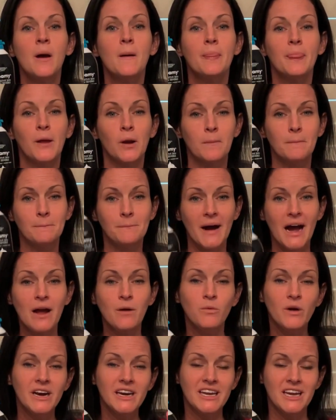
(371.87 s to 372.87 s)
They're buy
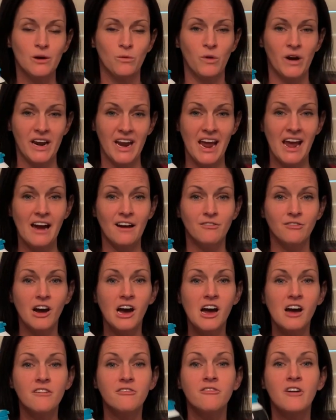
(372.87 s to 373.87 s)
one, get one half
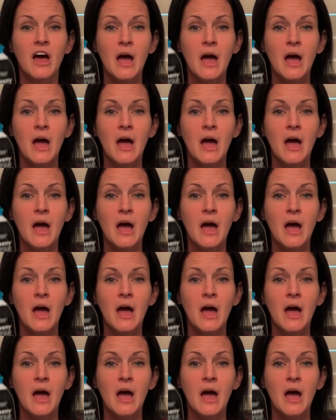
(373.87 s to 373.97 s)
off.